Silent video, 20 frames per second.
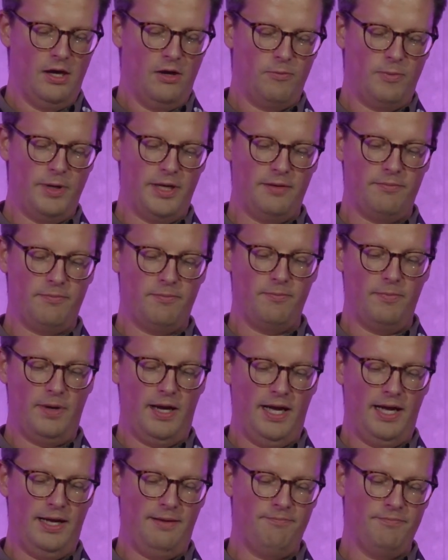We
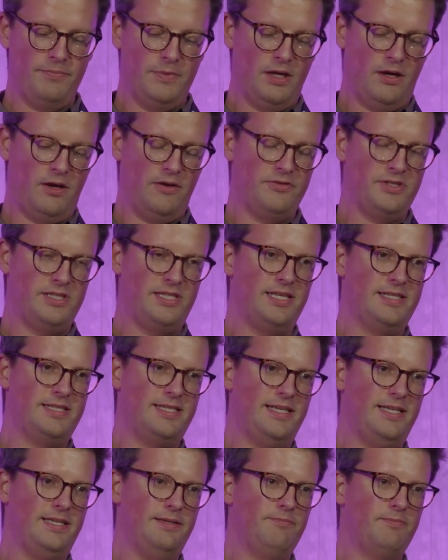obviously
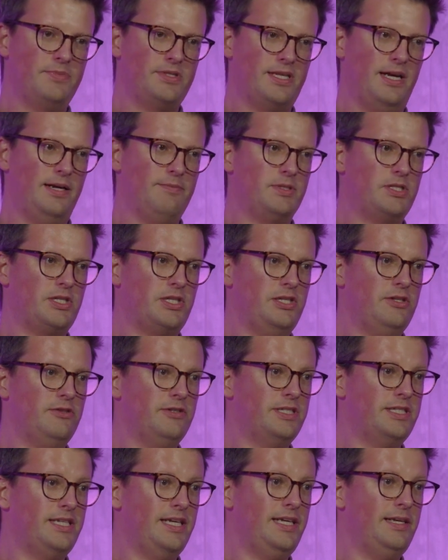see
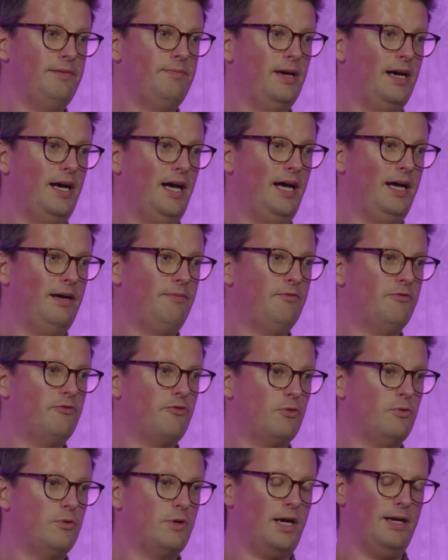cybersecurity
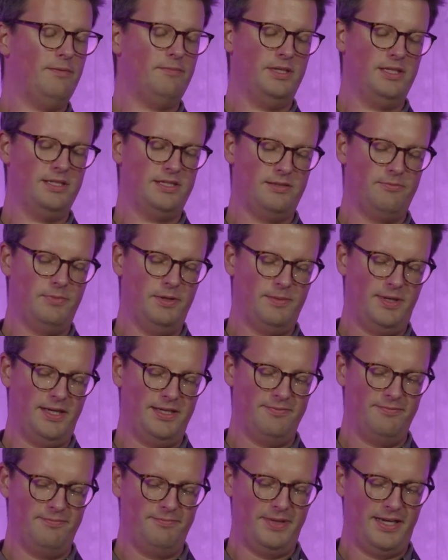for all companies, and we might
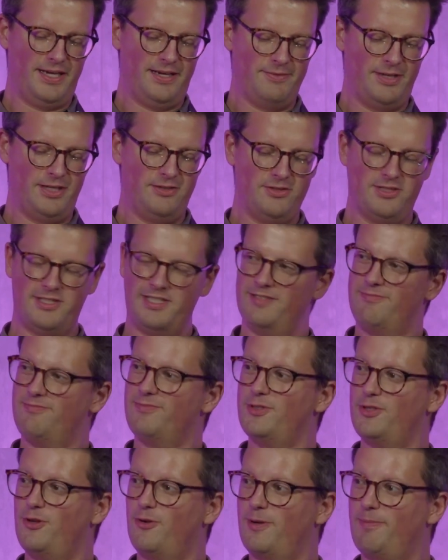be coming on to
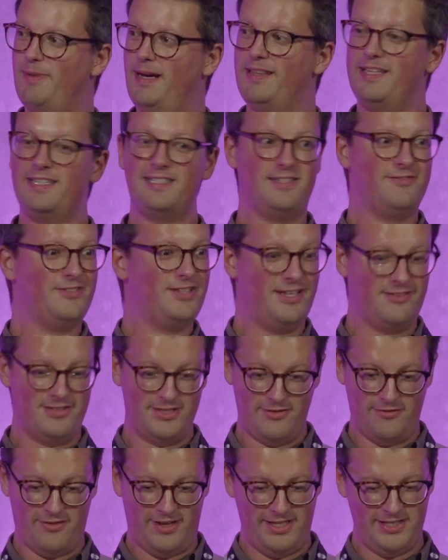talk about this, even though
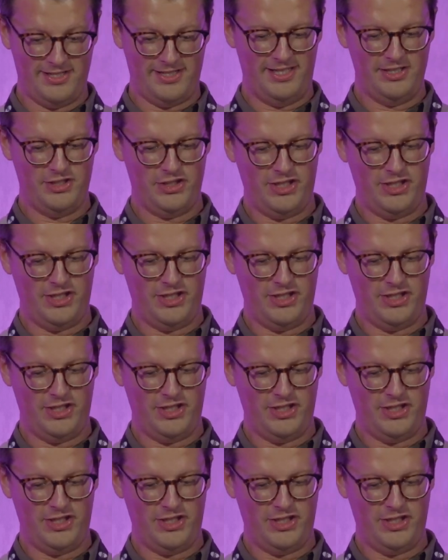it's a fireside